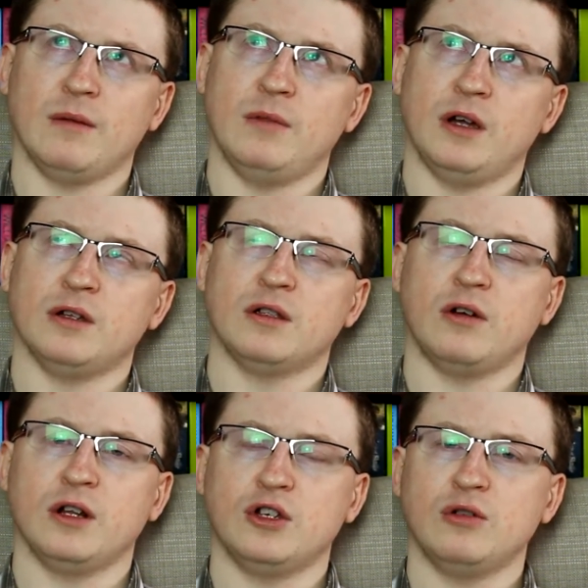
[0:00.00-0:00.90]
I'm not
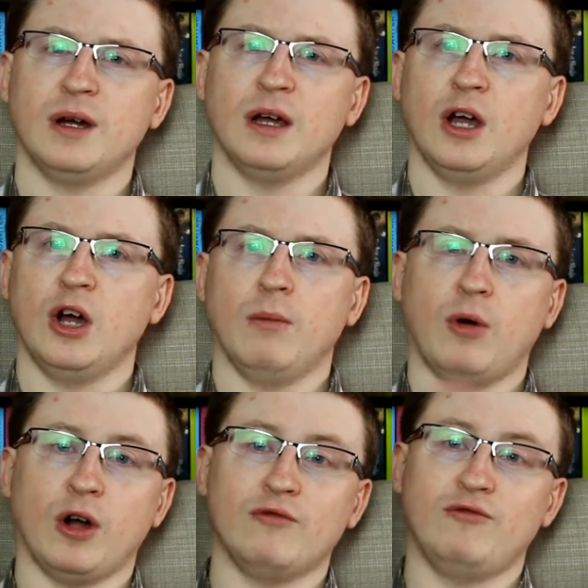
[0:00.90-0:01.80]
entirely sure,
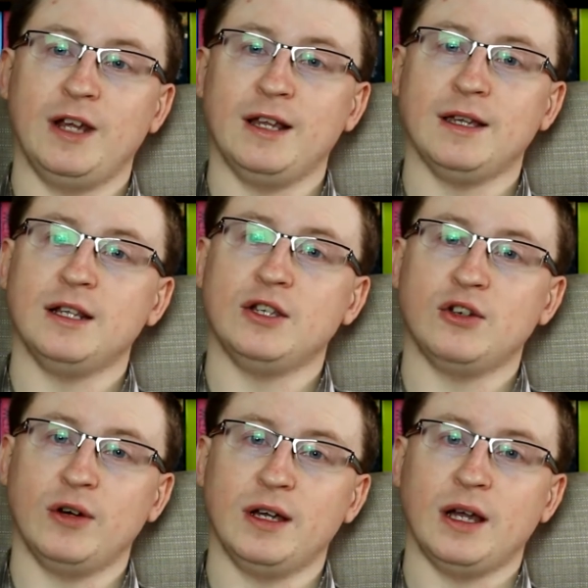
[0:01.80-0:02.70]
but I really did
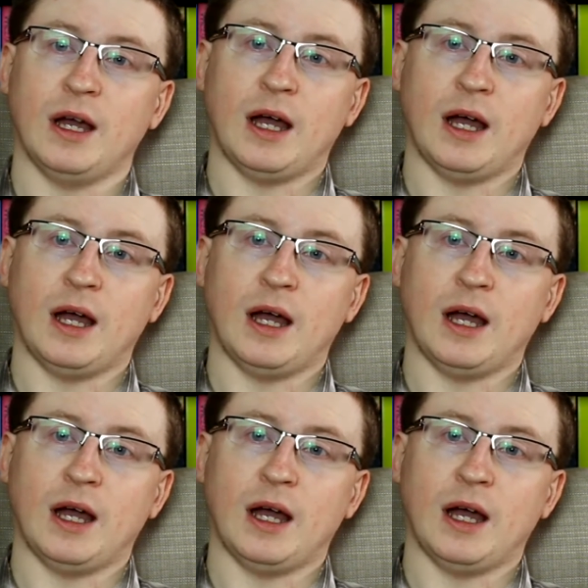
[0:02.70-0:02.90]
enjoy it.